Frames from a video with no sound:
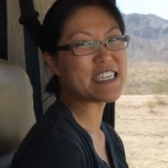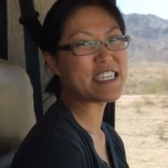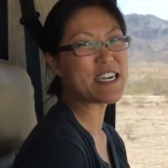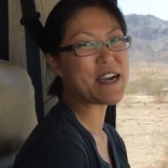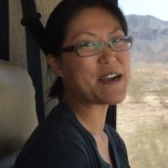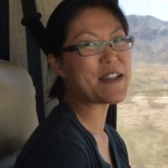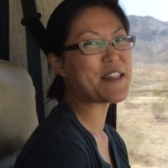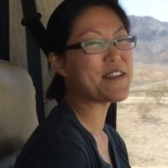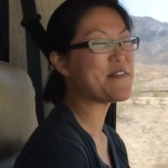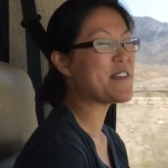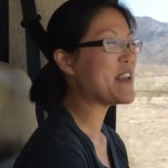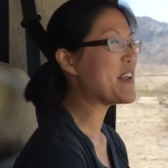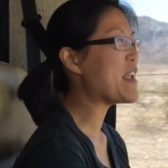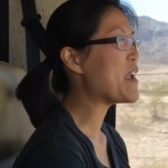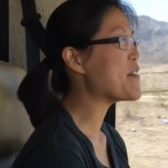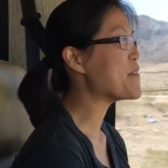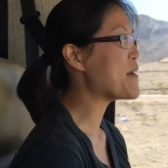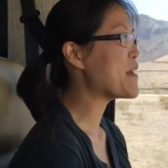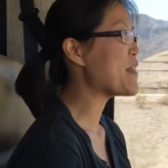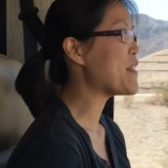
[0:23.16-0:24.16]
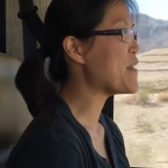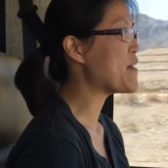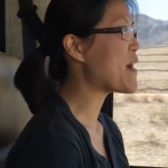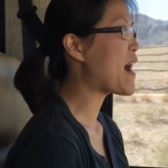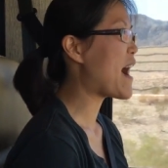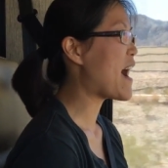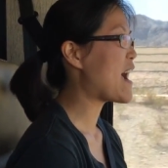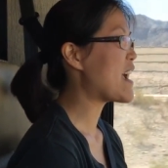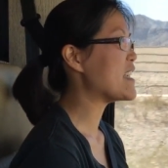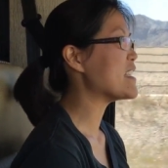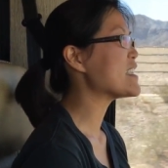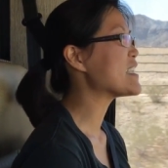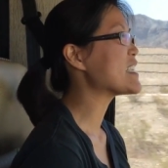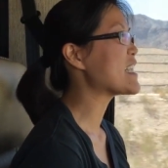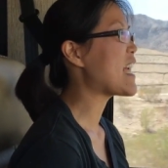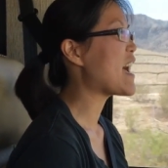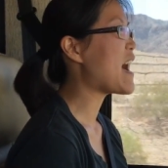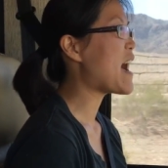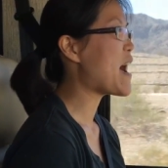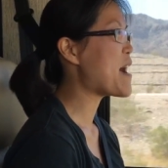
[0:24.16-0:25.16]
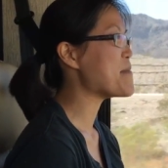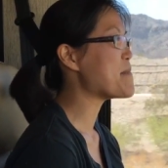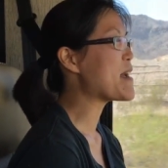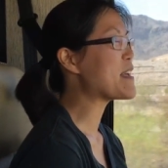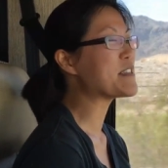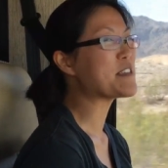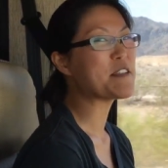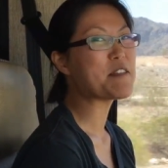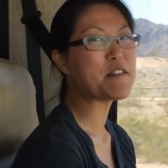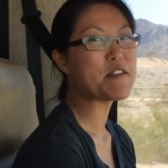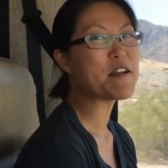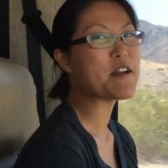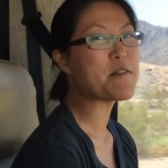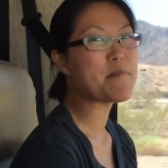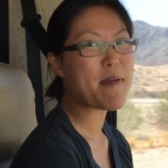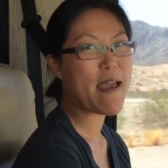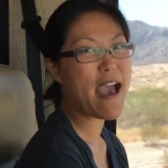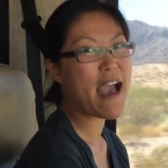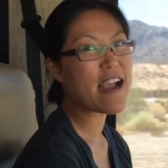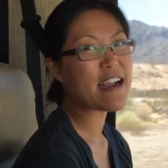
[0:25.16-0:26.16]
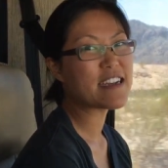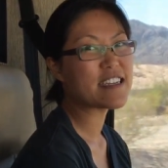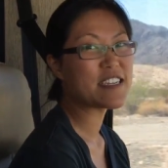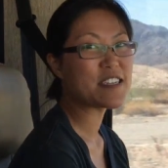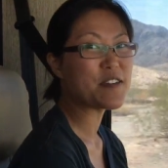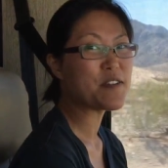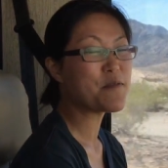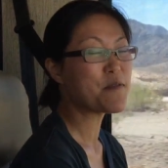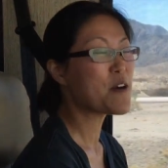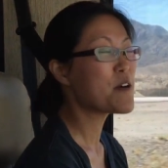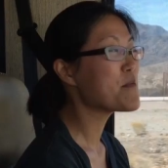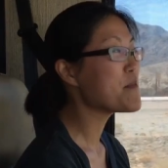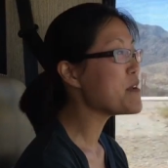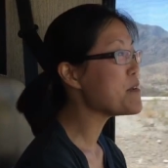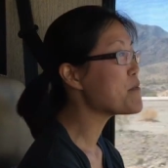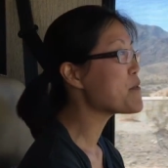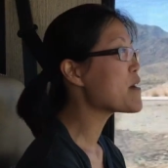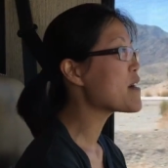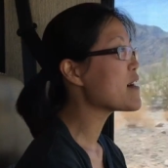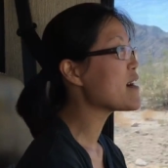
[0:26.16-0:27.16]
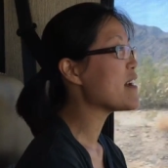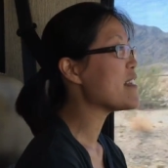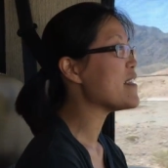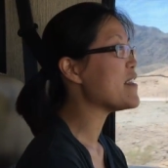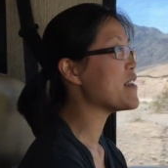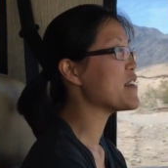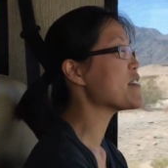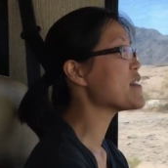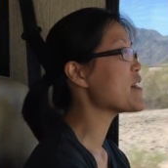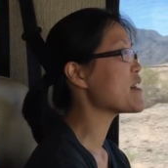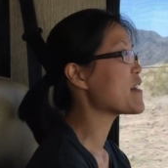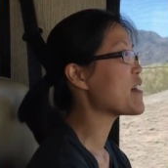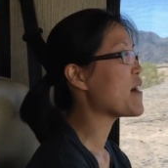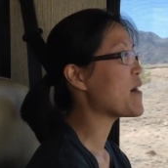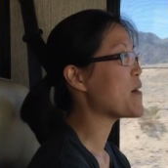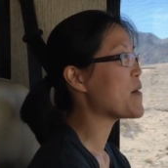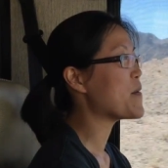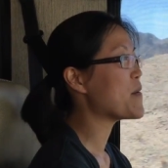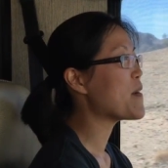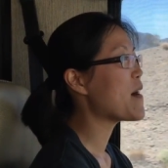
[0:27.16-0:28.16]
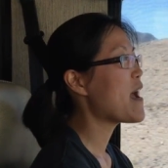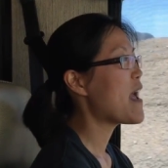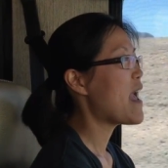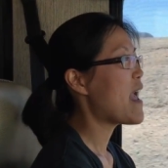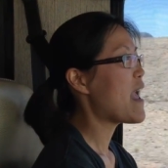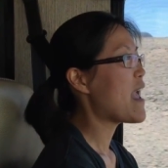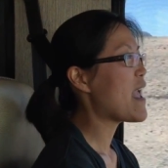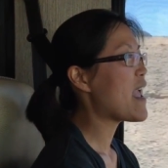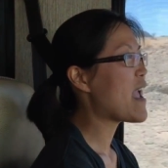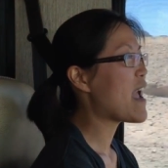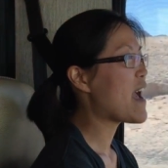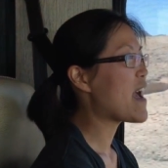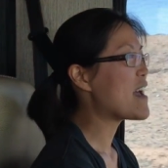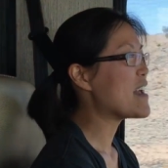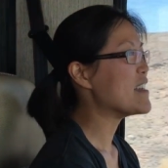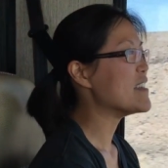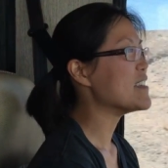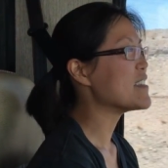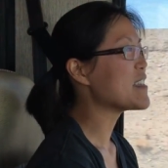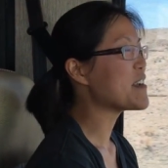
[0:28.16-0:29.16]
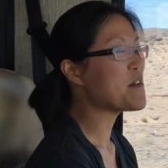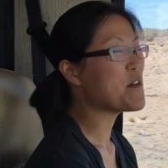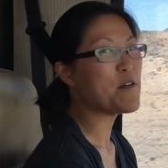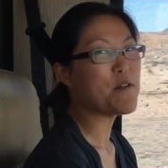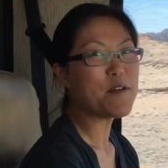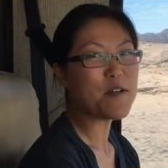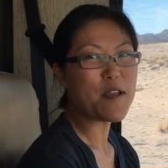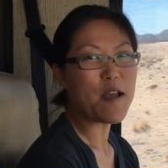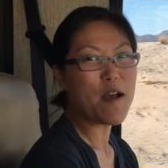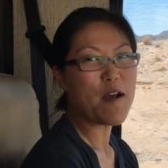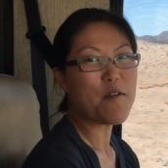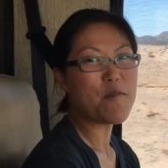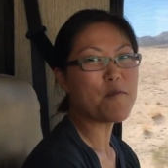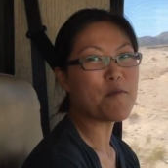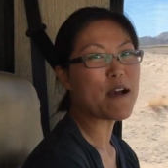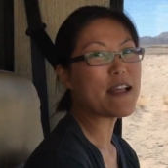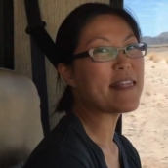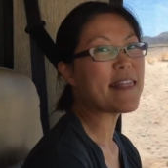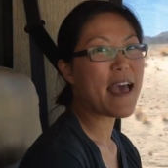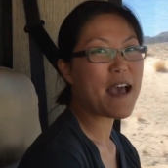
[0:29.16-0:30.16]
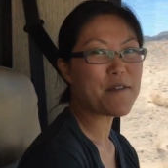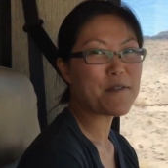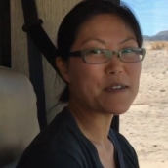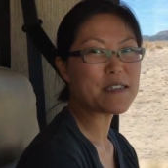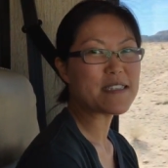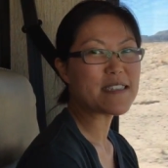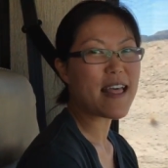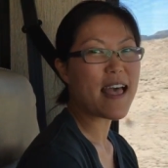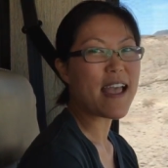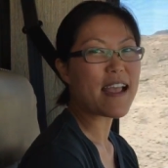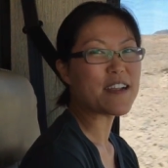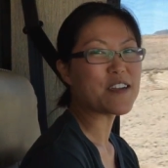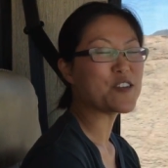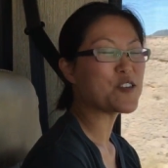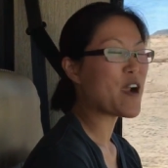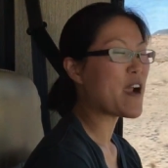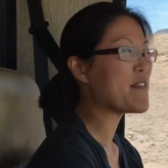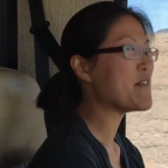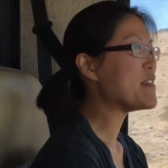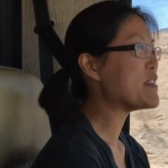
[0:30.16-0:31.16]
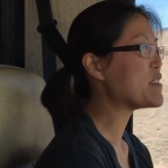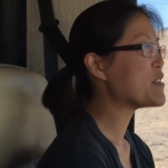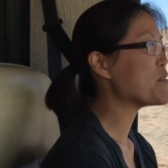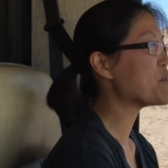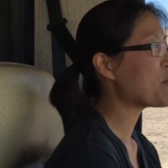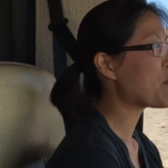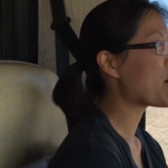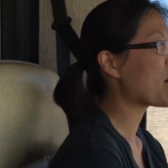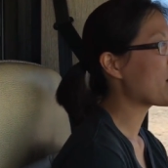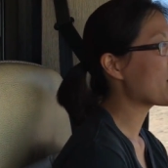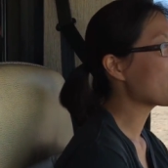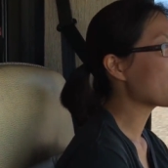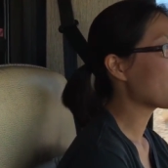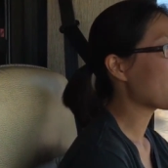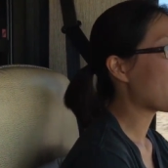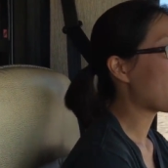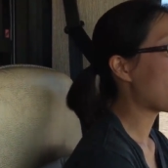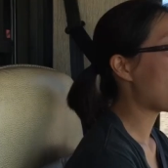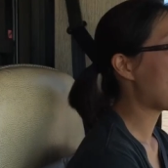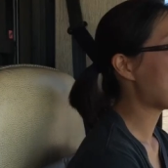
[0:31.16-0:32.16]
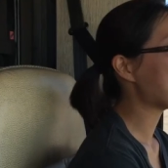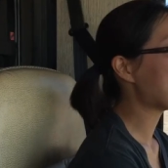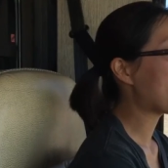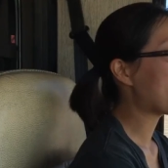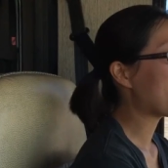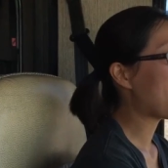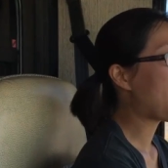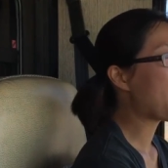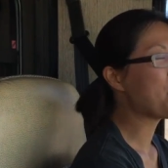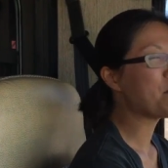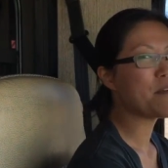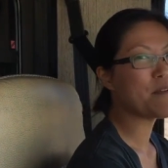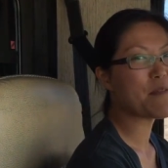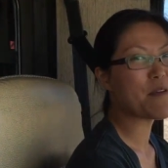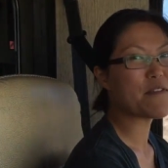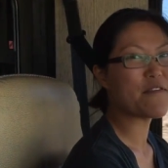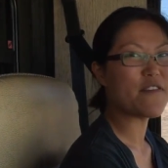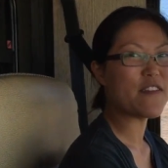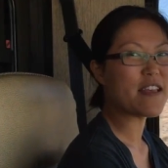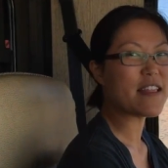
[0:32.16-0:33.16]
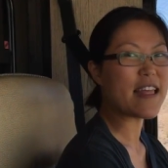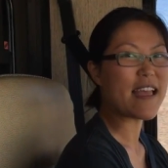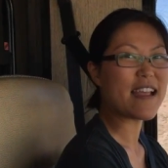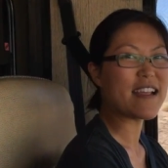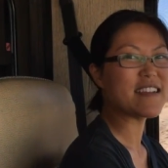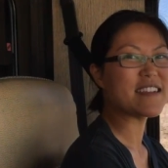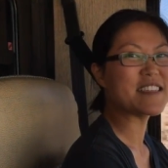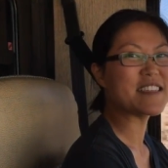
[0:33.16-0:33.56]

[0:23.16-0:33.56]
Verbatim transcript: to share the video with you guys um, as a look back to where we were a year ago and what that was like driving to work um, and how we were feeling.